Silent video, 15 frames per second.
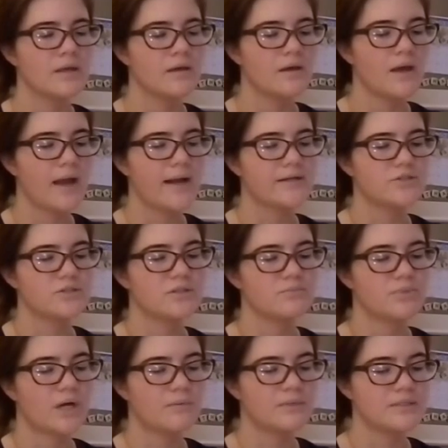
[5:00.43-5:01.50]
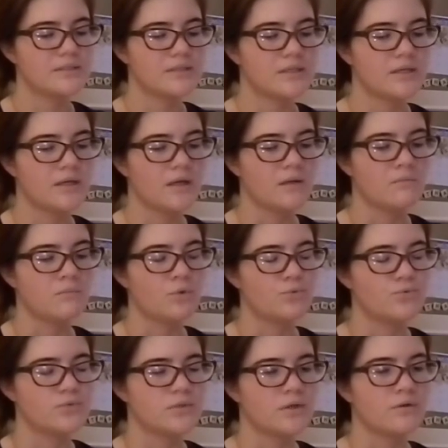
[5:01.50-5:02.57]
as you can probably see in most
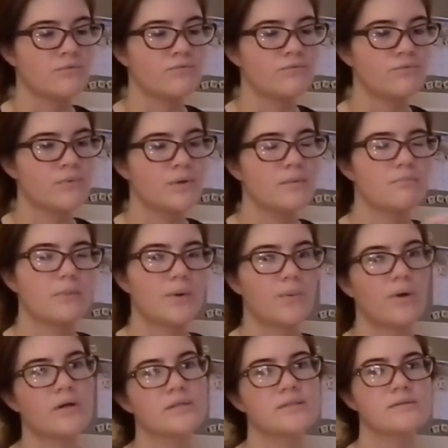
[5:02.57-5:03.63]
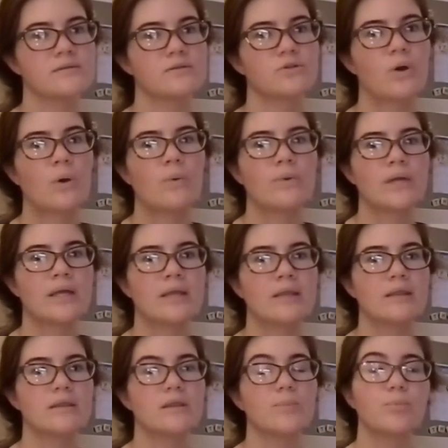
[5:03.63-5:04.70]
of my works shown in
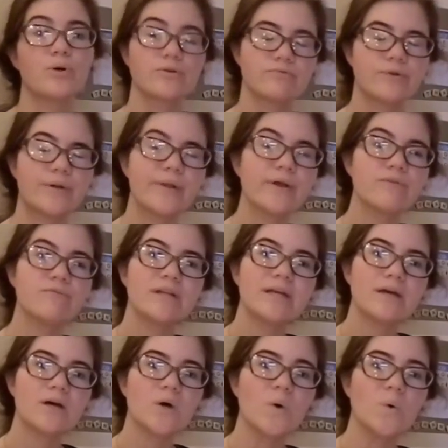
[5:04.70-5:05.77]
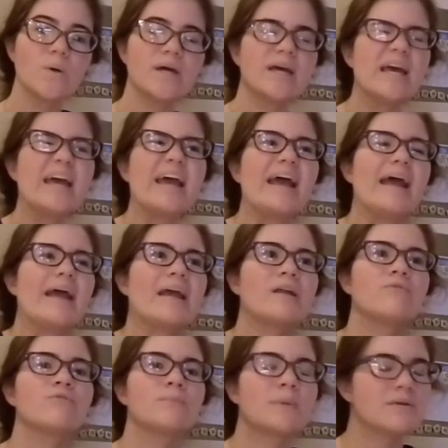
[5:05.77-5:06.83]
the portfolio video and from
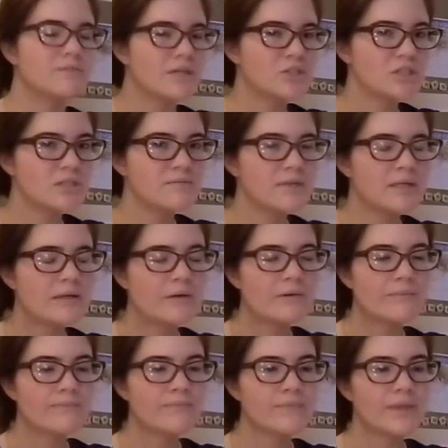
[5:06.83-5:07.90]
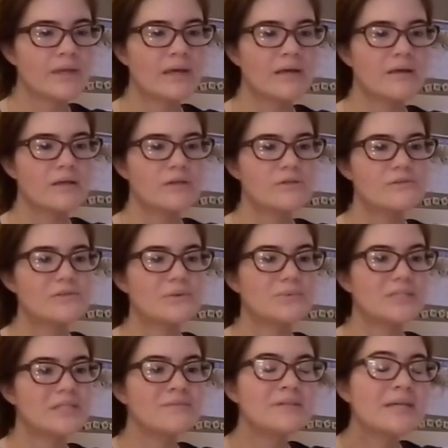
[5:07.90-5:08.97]
my veggies video. So
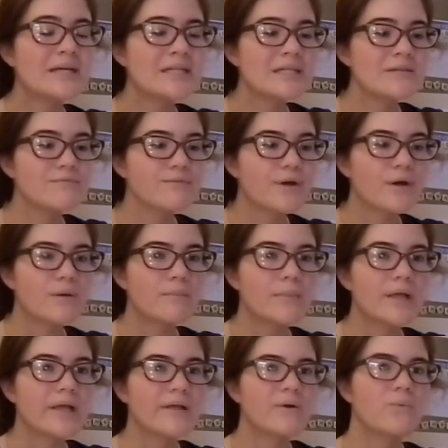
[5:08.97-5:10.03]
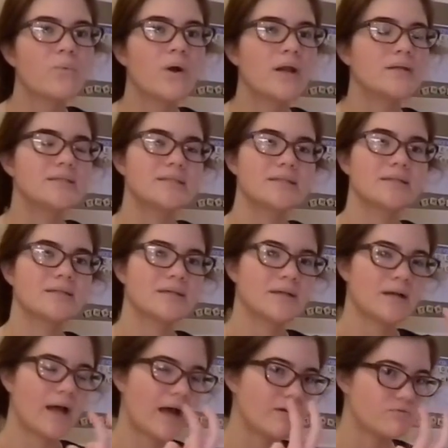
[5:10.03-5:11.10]
deviating from what
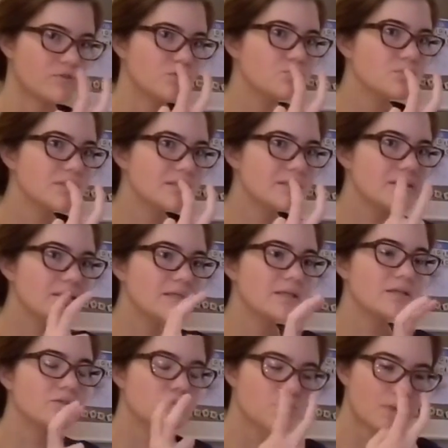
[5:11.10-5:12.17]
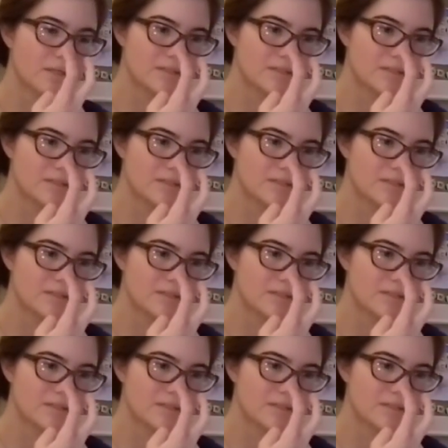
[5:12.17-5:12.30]
I visually see into what